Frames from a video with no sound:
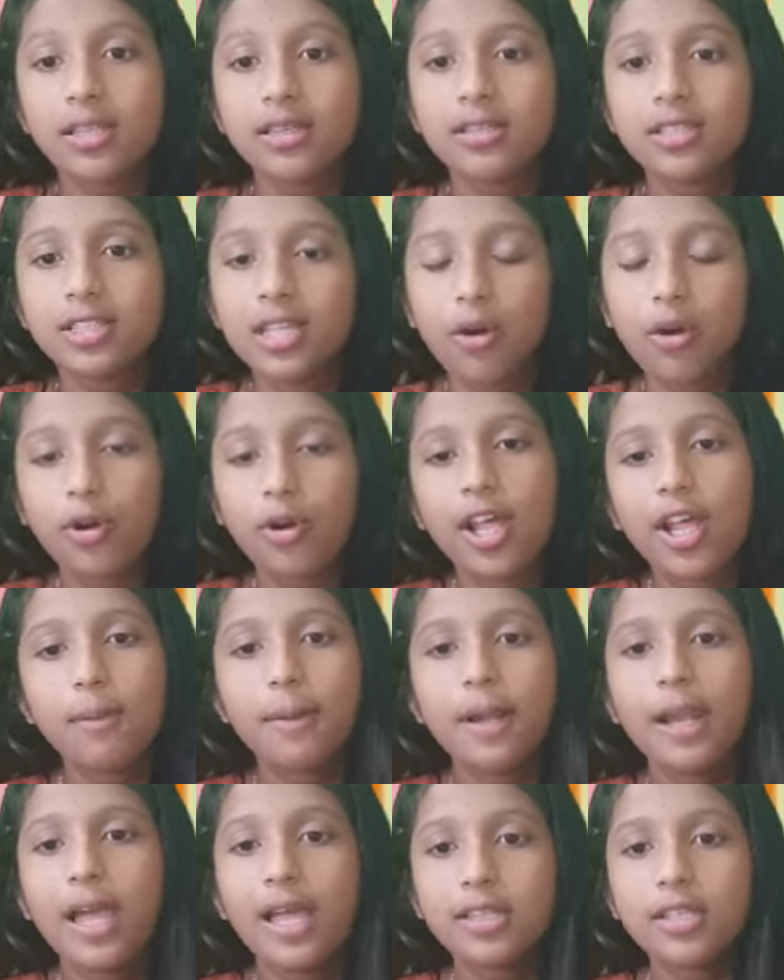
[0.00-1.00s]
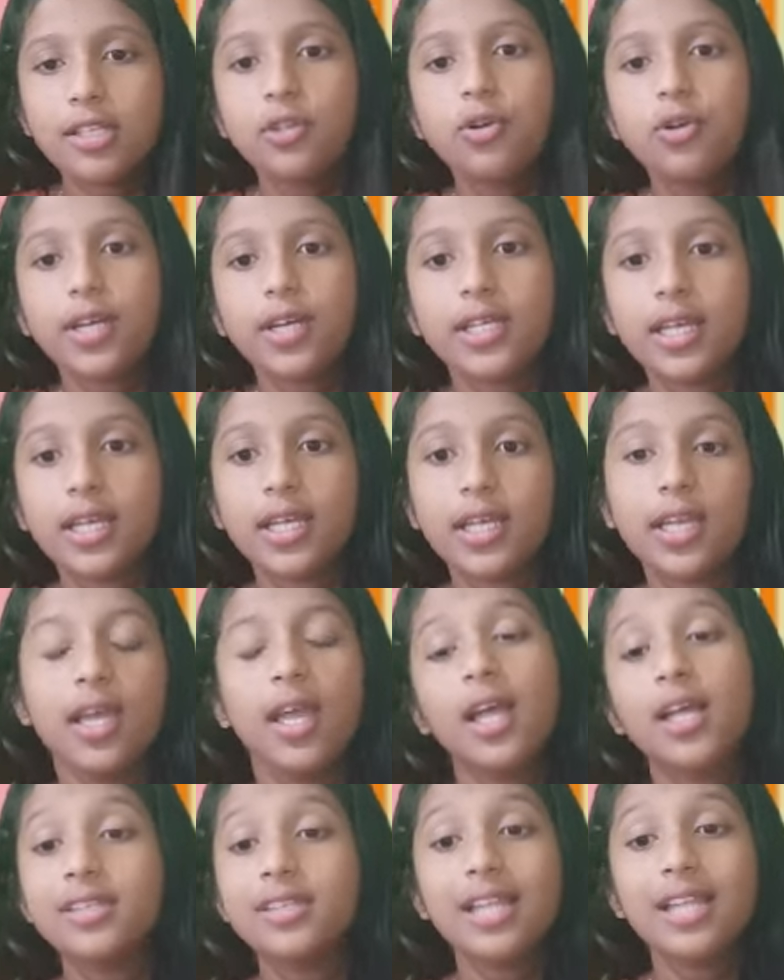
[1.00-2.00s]
Davade hall belatad
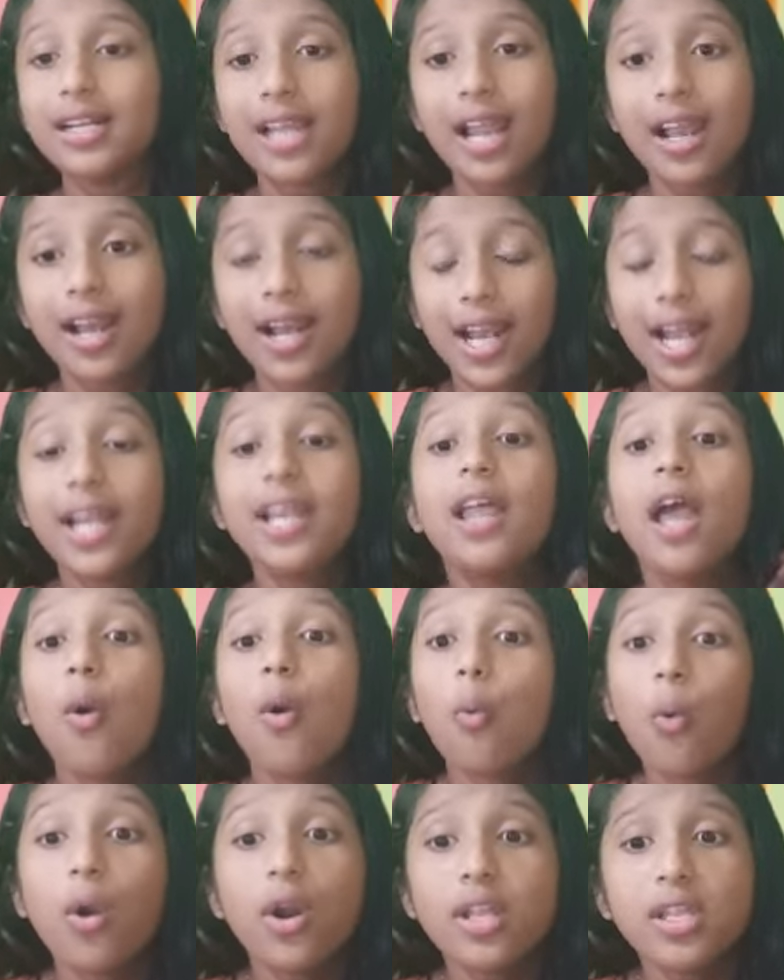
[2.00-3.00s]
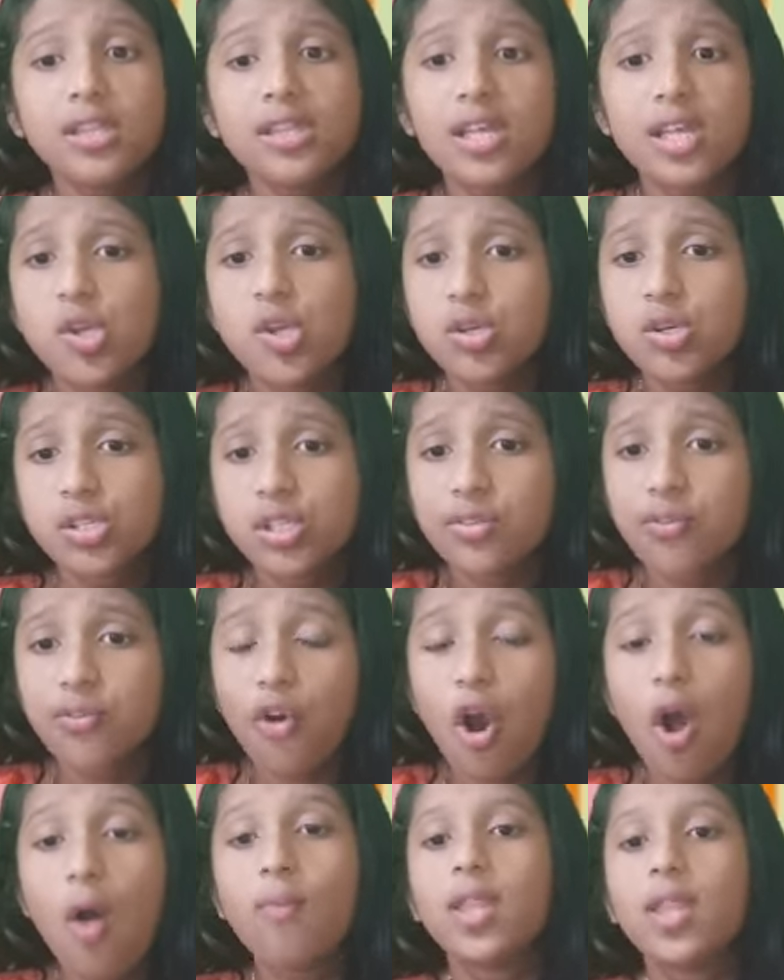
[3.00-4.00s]
nodakige. They tell, right? What are they used
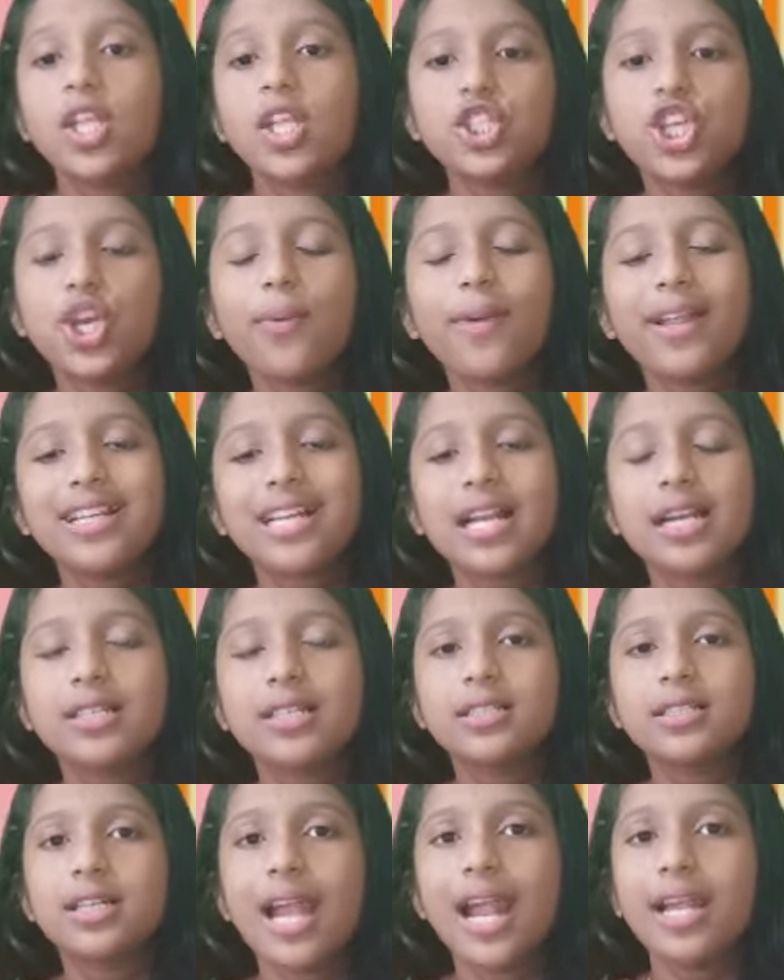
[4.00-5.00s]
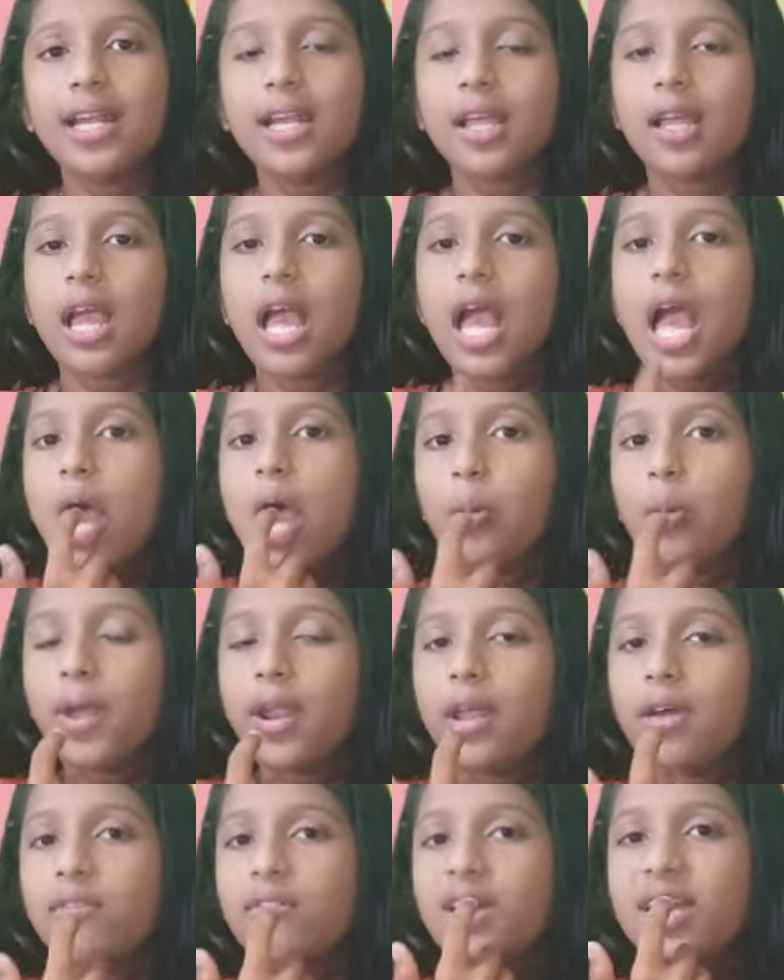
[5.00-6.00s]
for? Chewing and grinding.
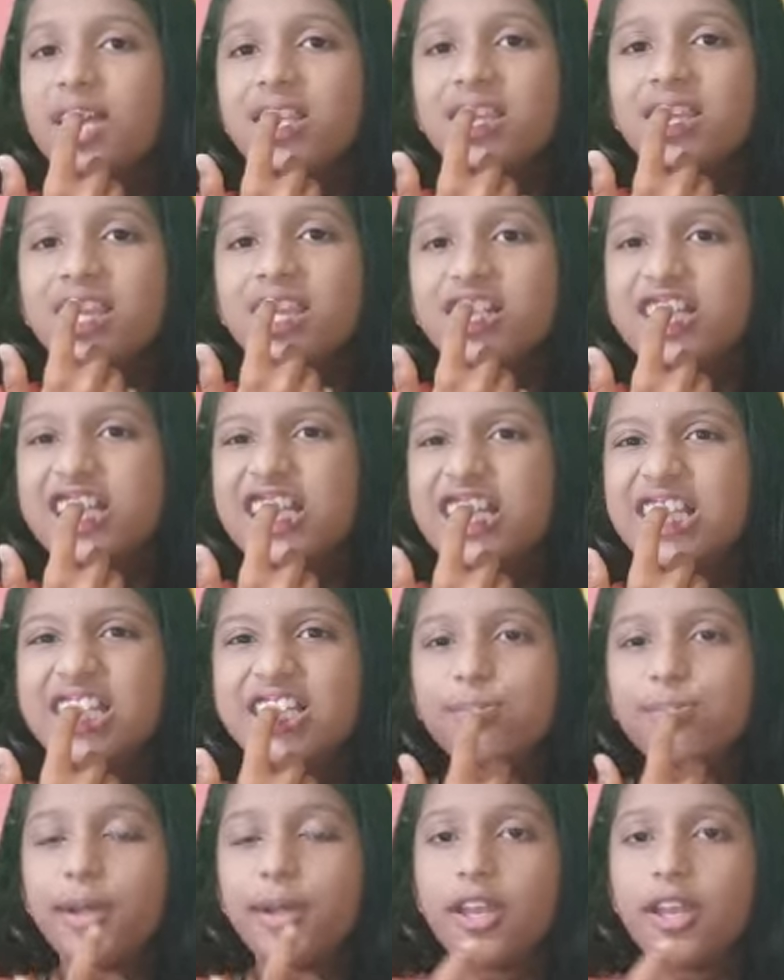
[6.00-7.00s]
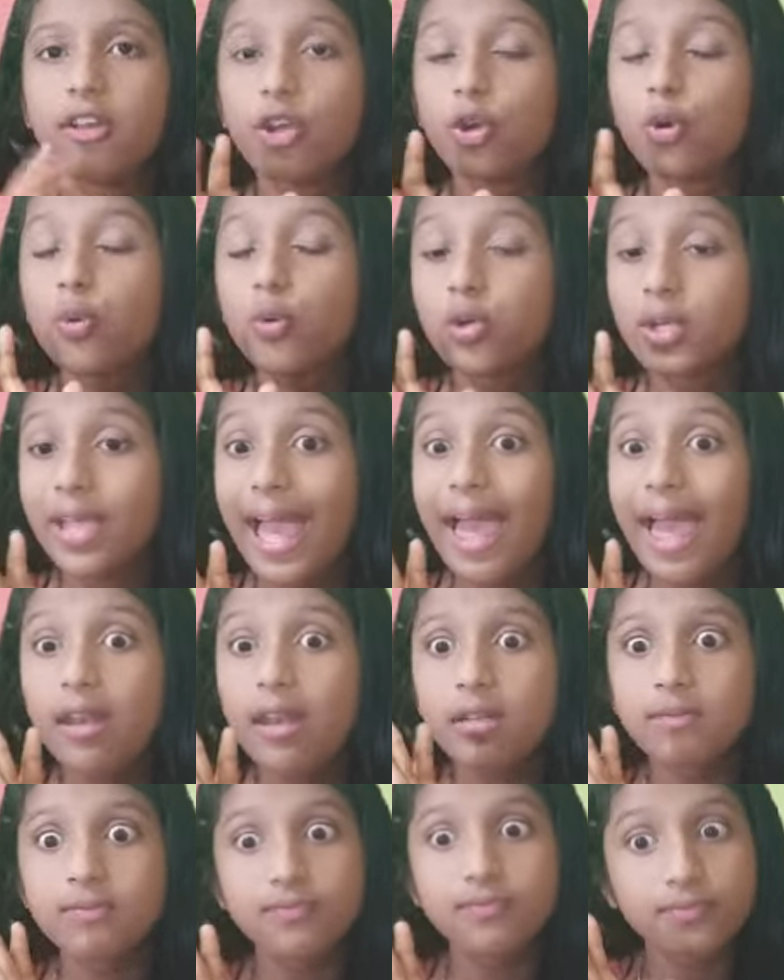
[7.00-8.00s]
Whenever the teeth is paining, you
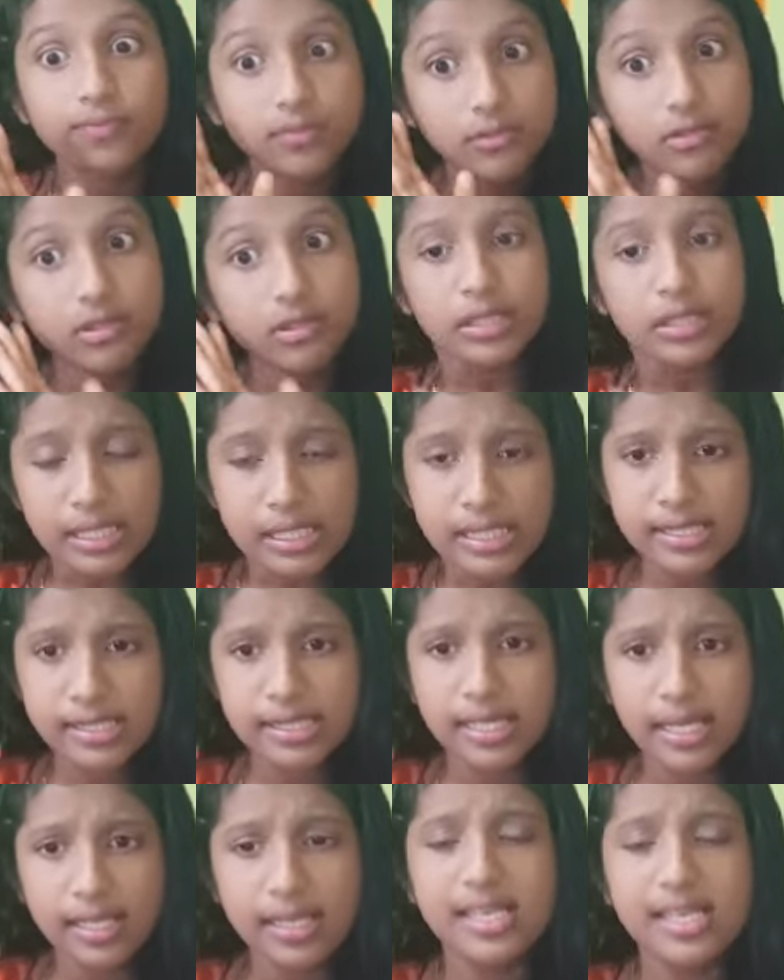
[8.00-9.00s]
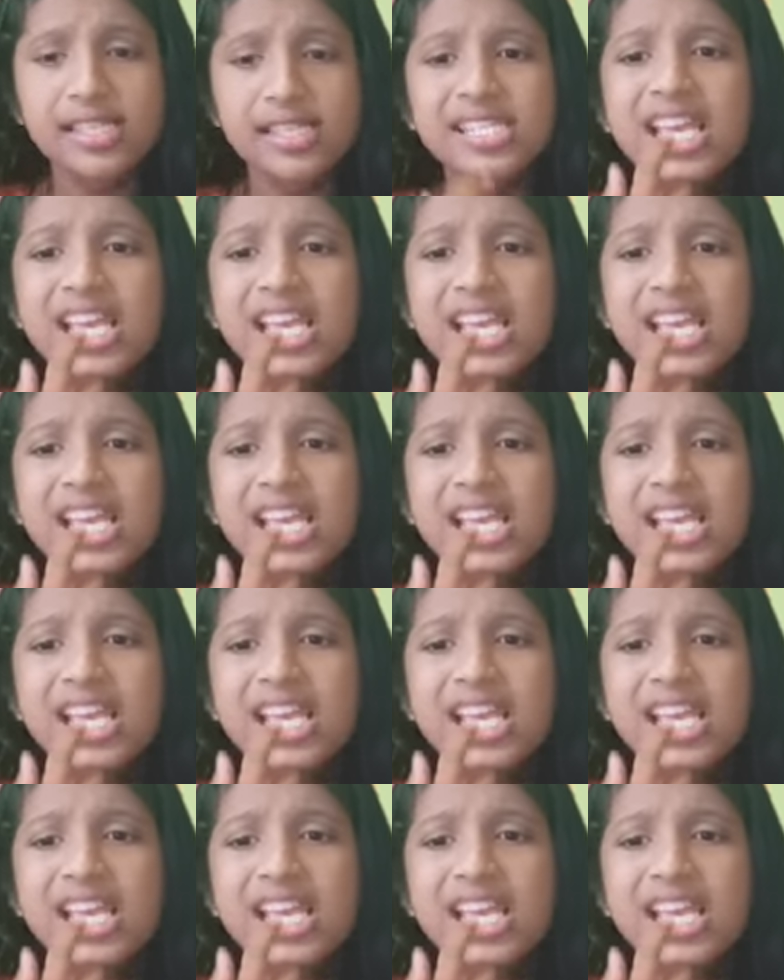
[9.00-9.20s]
can see this.